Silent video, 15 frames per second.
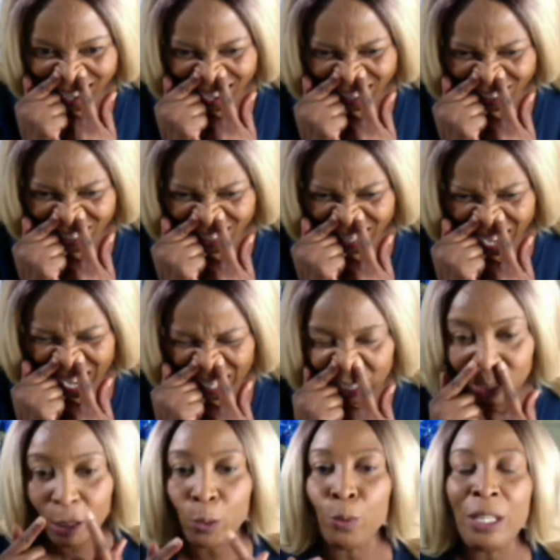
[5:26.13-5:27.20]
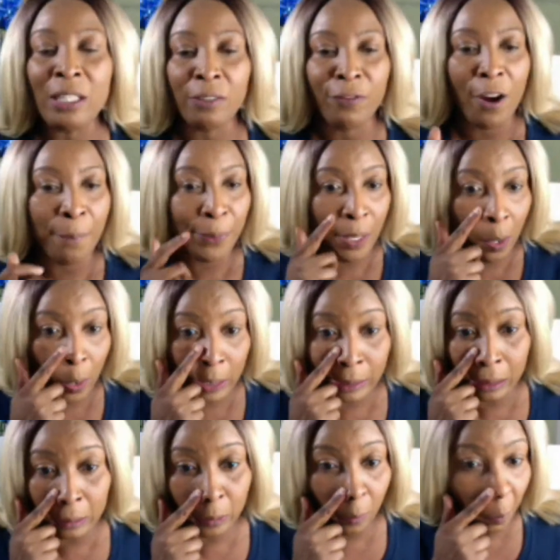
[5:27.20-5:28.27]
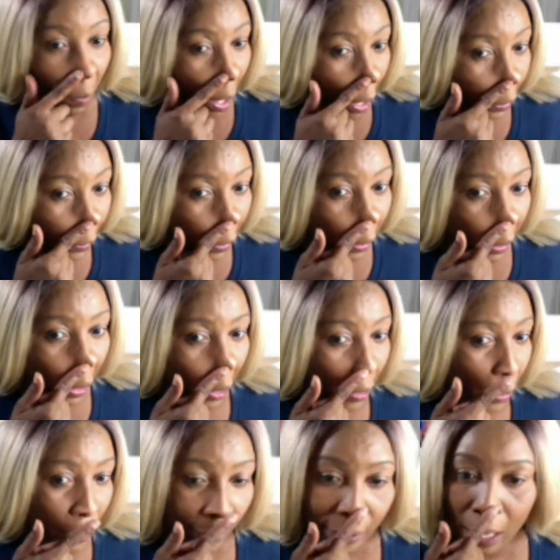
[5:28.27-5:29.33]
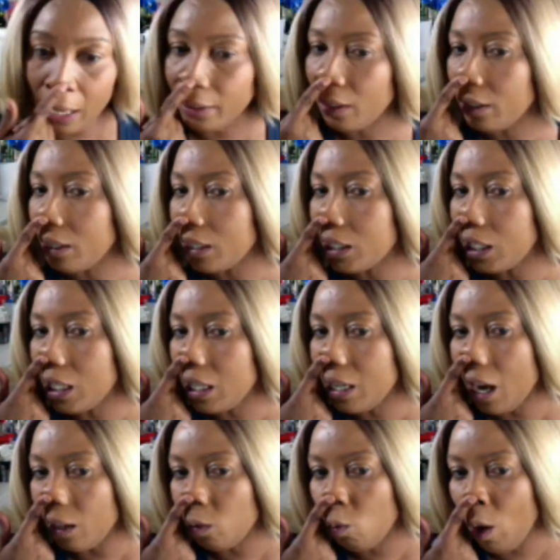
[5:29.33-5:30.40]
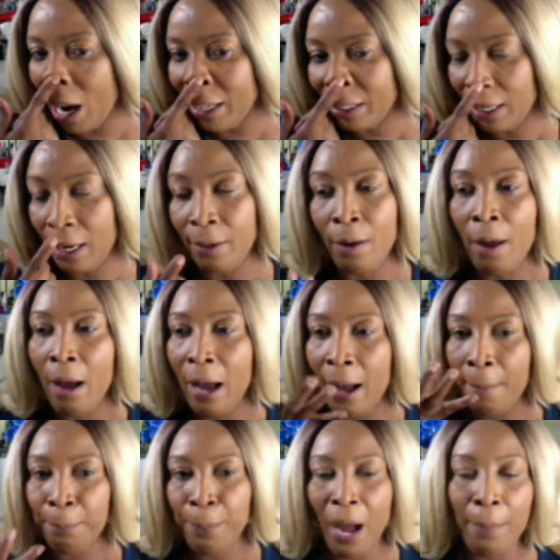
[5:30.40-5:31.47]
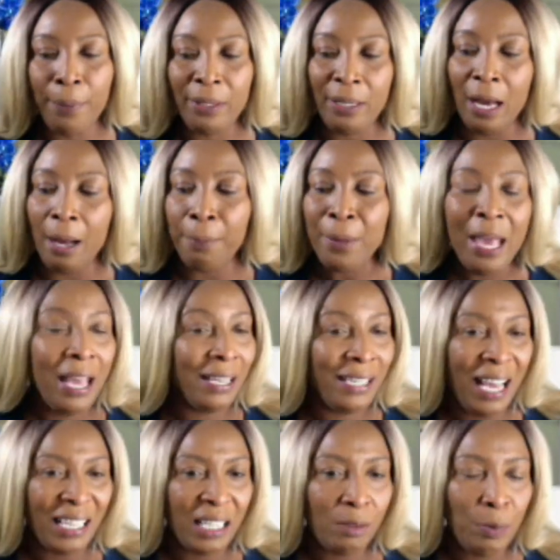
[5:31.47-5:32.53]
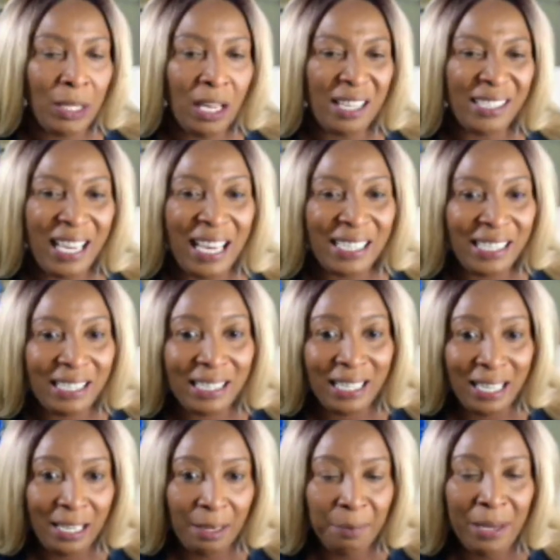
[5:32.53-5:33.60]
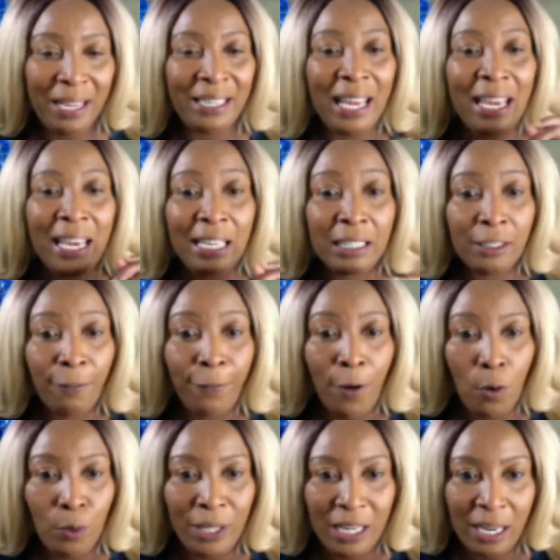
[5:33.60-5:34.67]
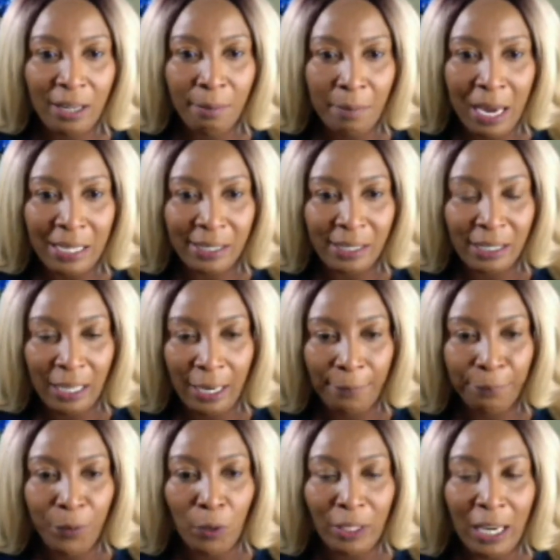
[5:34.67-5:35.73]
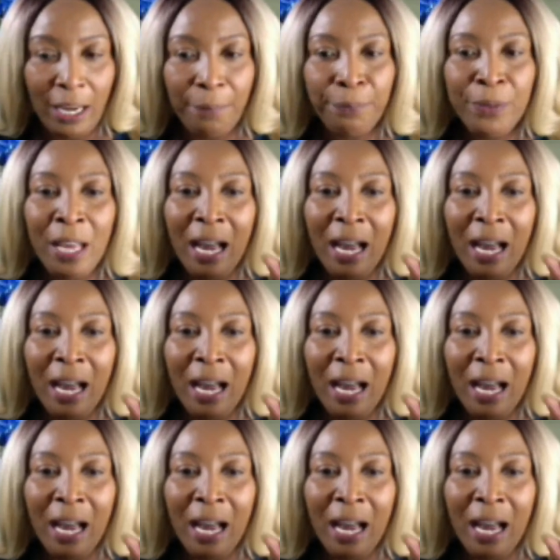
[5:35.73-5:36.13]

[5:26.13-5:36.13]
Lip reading: I could squeeze from now until tomorrow. You're not gonna see that whitehead popping up. And that is because I steam and I exfoliate my skin, okay?